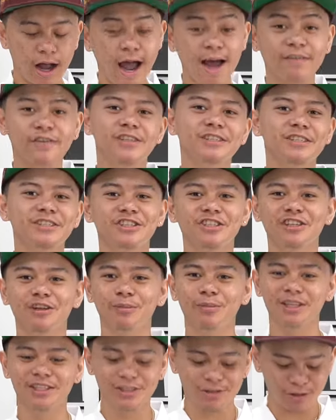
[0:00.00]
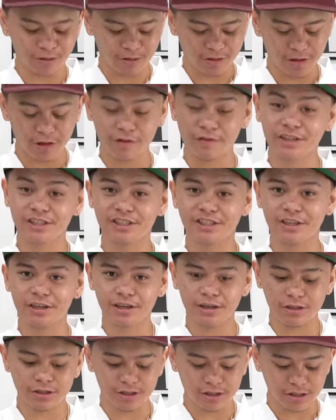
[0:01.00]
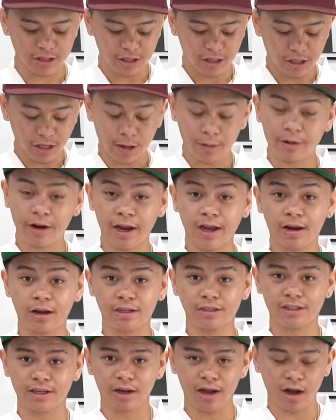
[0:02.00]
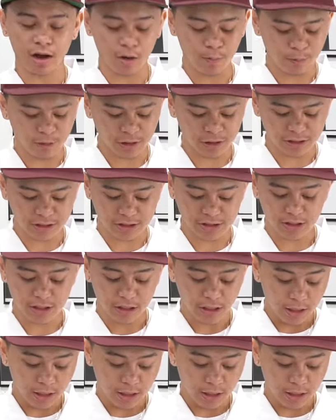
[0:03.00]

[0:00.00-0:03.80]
After touching the midsole of your sneakers, I'm gonna head on to the uppers.